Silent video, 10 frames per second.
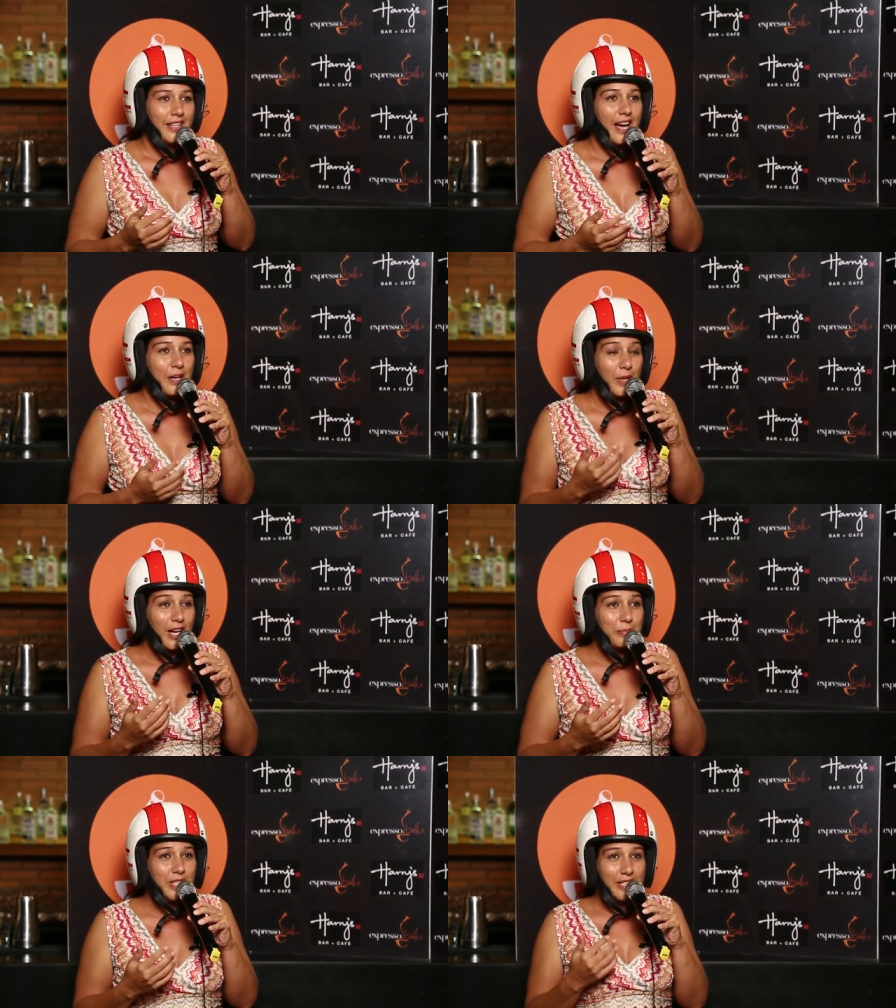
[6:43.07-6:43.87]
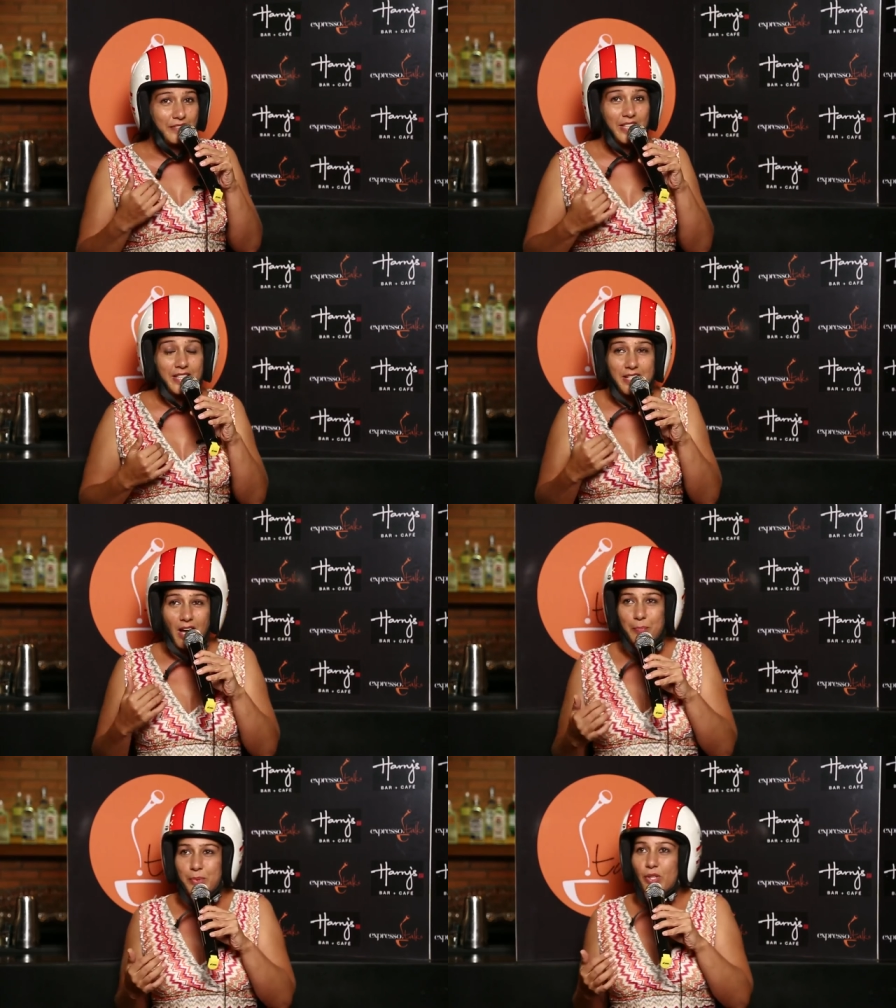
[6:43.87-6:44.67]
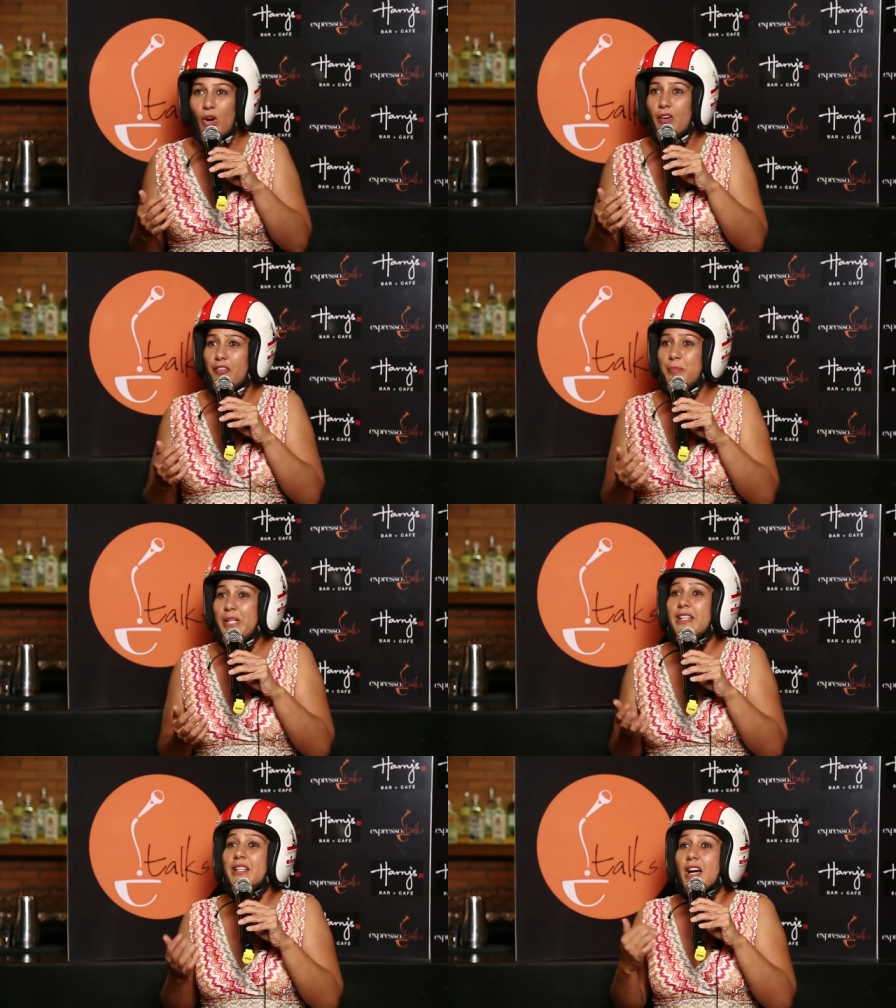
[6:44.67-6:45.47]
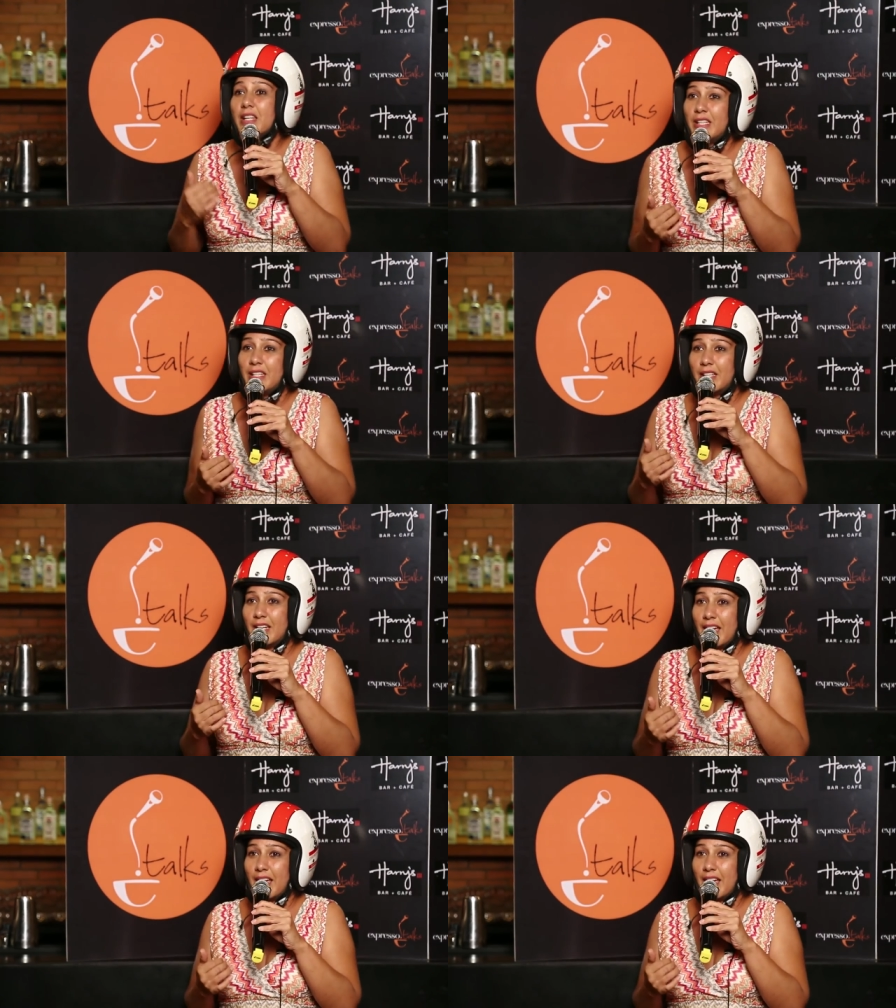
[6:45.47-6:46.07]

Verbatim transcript: I'm, I'm a living example of being lucky,